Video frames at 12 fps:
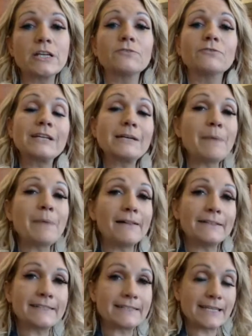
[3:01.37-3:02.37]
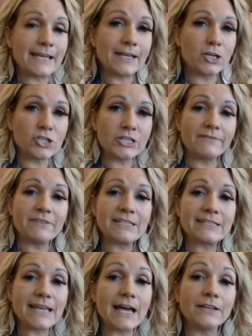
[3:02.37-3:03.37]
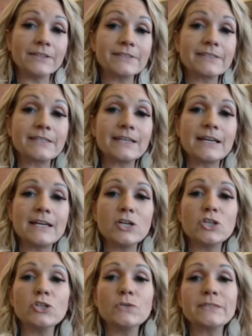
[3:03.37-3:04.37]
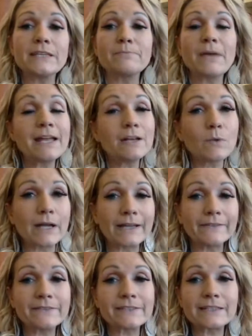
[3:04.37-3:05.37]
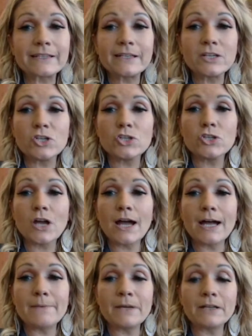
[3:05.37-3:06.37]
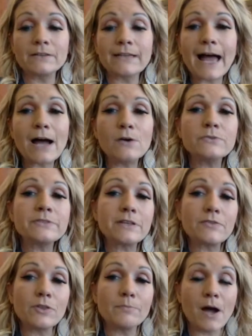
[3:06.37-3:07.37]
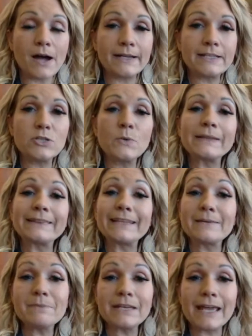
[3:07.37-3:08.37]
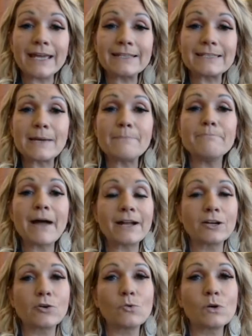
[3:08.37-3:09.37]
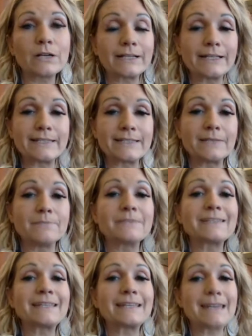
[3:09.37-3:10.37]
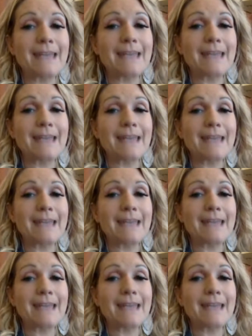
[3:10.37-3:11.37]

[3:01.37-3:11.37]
can rebalance the energy of the cells. Using beta waves, it allows the body to eliminate microorganisms naturally.